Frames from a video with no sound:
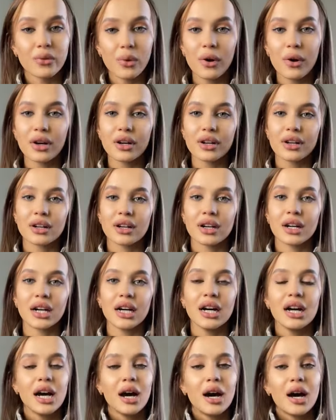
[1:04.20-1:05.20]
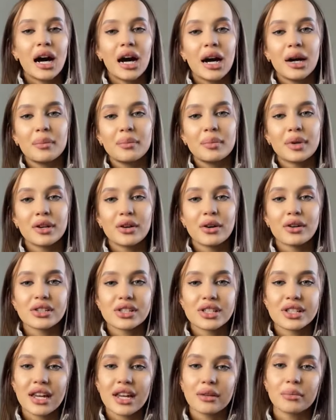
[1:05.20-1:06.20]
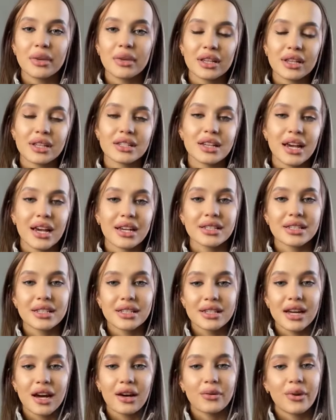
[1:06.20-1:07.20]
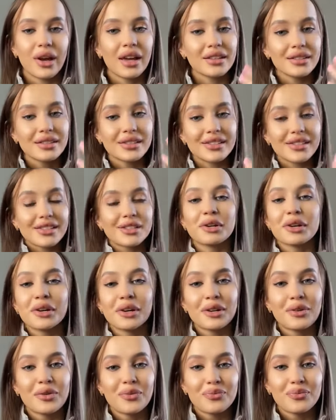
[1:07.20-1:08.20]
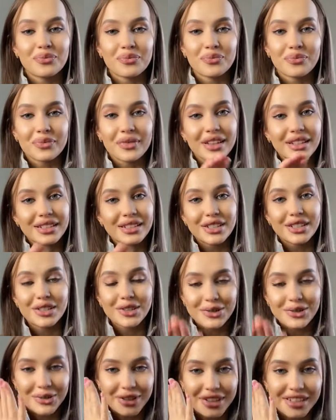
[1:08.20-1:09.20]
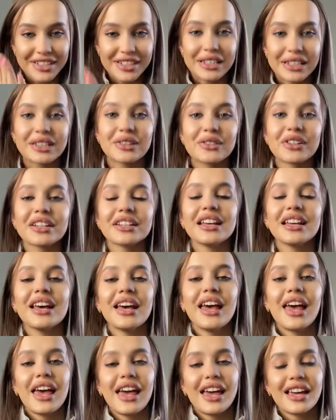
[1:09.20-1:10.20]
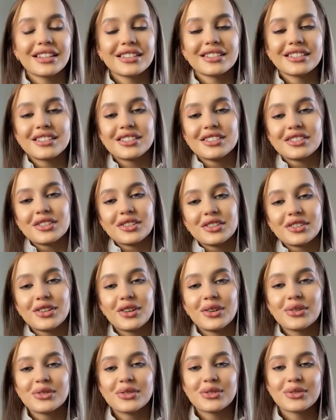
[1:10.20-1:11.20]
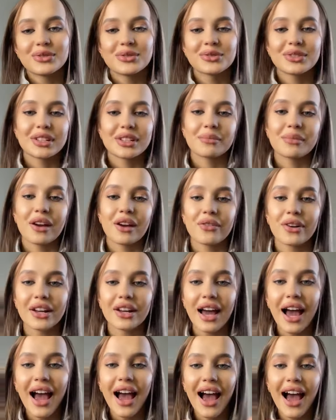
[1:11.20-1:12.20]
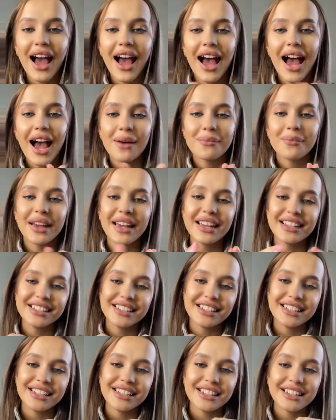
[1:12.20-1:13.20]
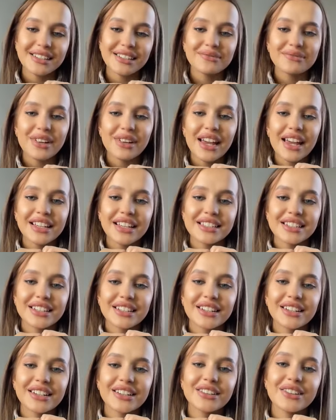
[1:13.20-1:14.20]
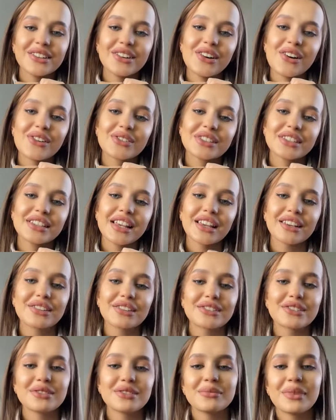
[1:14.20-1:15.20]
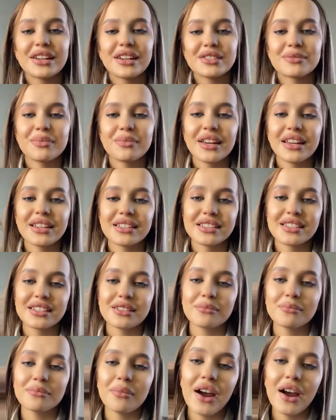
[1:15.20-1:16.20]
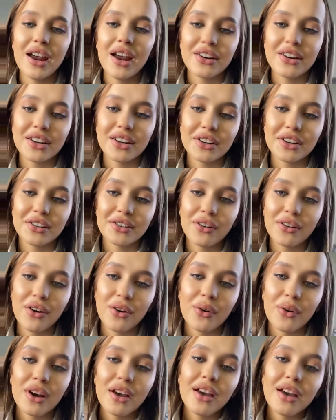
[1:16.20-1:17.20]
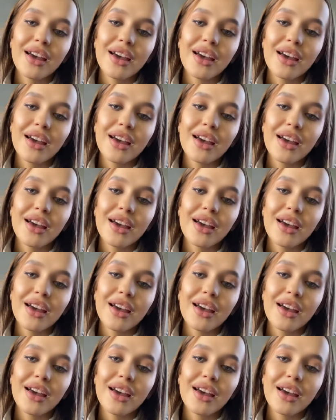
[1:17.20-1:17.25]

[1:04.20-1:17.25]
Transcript: work uh, uh because 10 minutes I sit down and um, see you in the screen and uh, go to the, my work. Ah, Matty! Matty, hello. Thank you so much, Matty. Mary, hello.